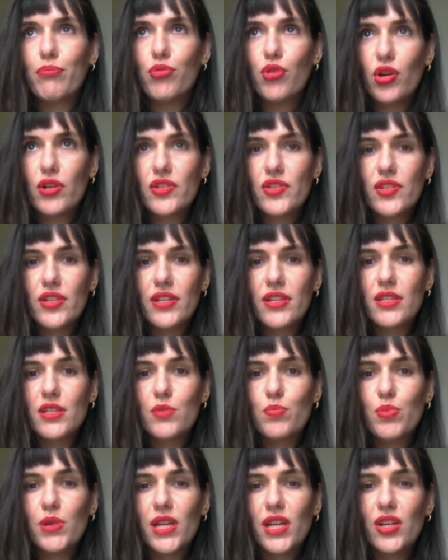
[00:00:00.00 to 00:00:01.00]
process
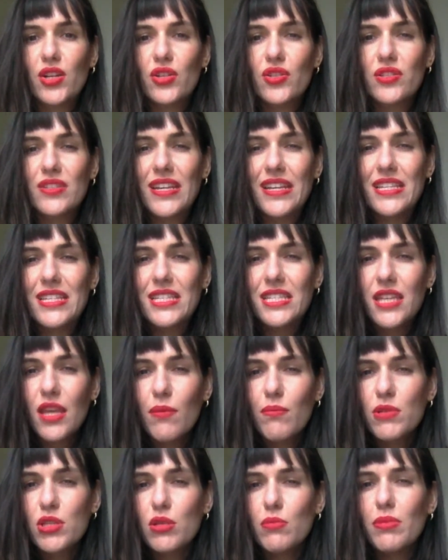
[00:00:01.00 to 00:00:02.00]
because they
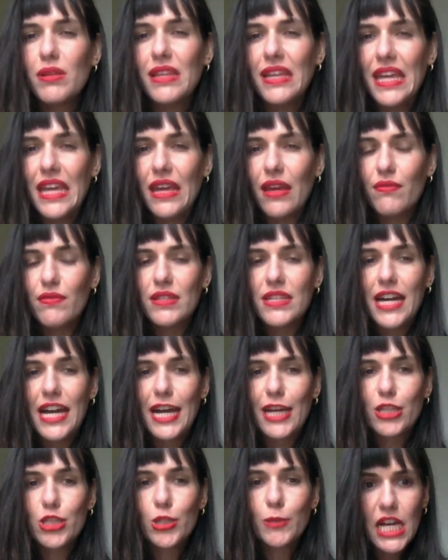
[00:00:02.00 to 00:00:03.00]
seem to believe
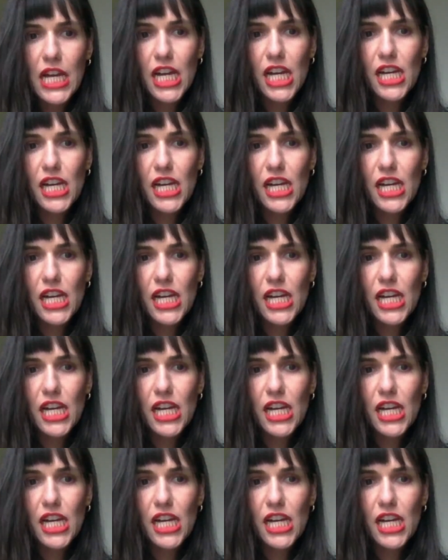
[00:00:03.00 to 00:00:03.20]
that